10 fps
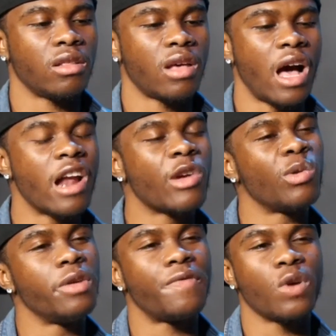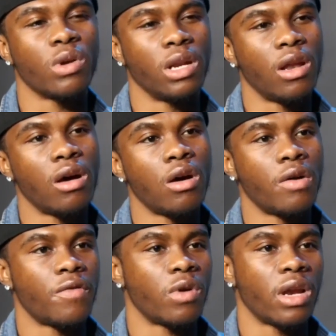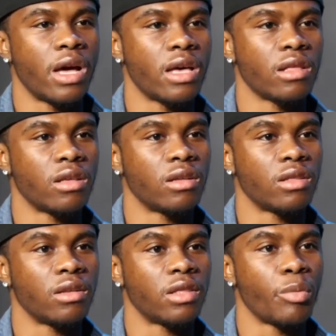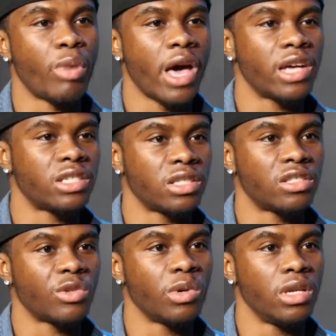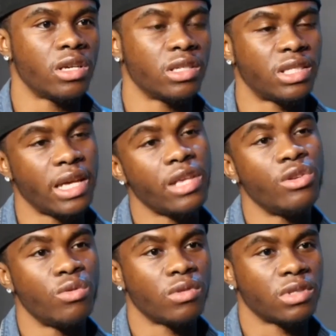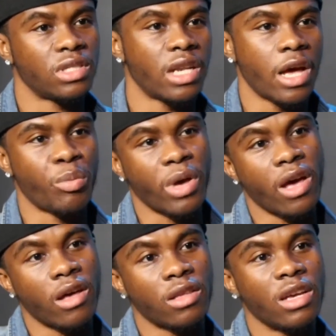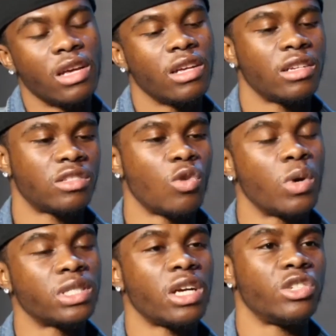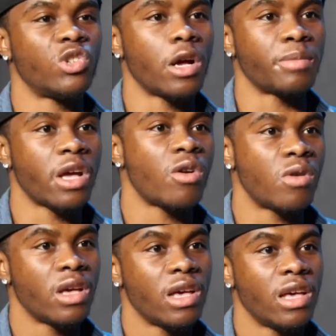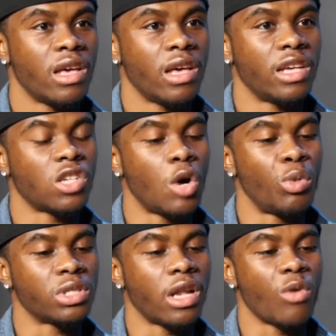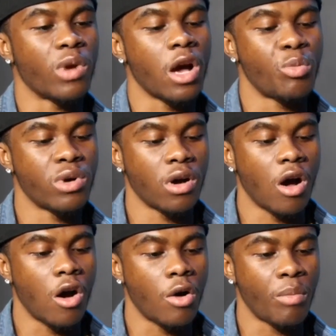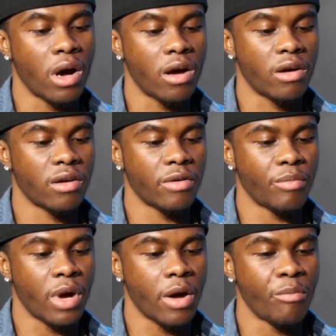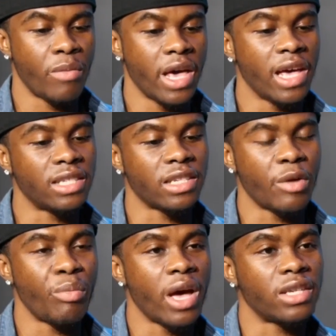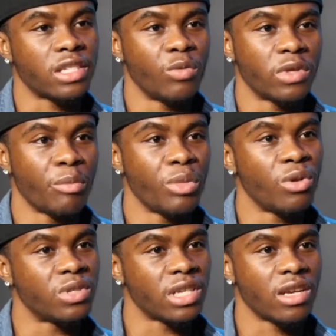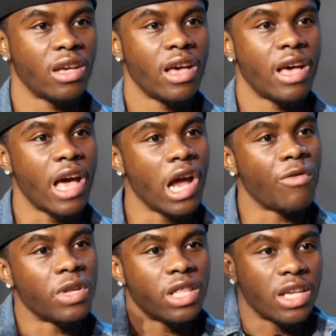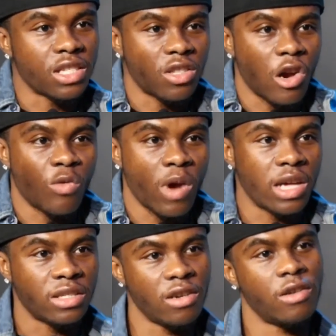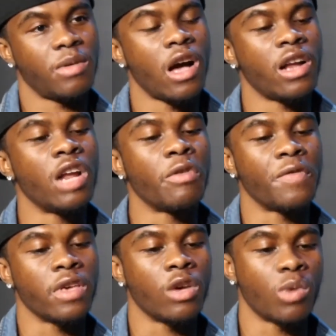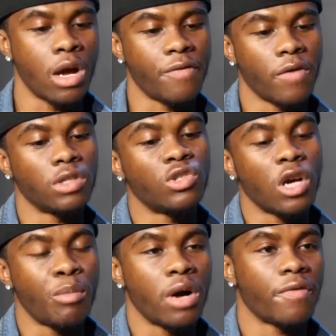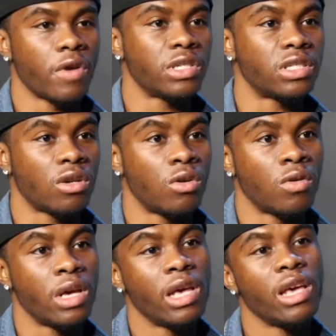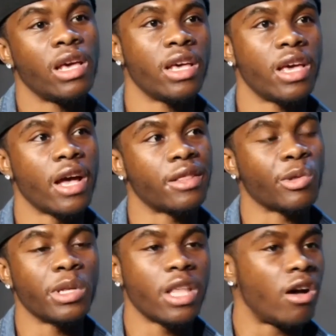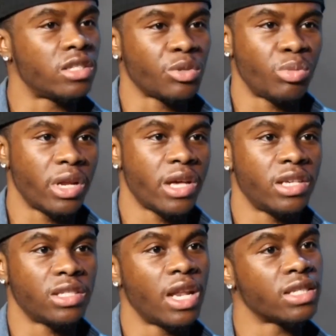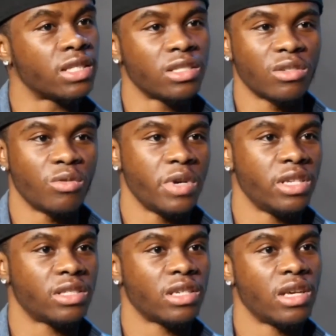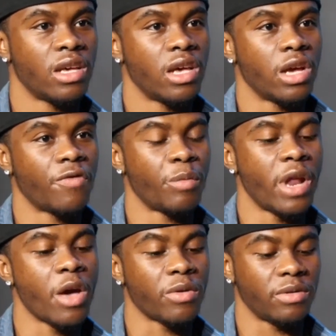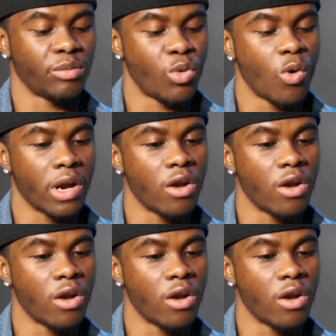I didn't really feel the love or like the passion to really continue to that path. So once I dropped out, it's almost like when I put all my eggs in a basket with the music, everything started rising up. I'll never forget when I first dropped my first song, it got 3,000 plays less than 2 weeks. And from that point